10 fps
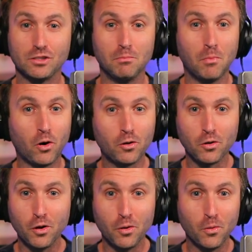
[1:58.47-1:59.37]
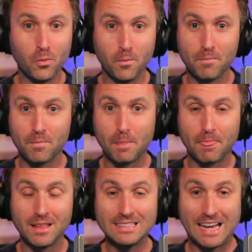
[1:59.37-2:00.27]
/ Marlowe
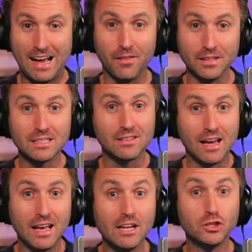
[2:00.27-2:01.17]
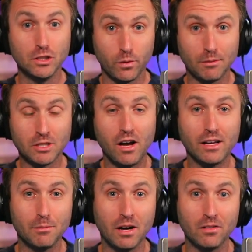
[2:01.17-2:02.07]
talent at that age, you know what I'm
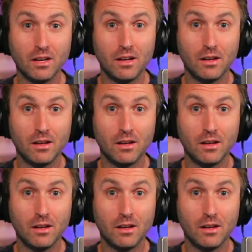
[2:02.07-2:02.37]
talking about.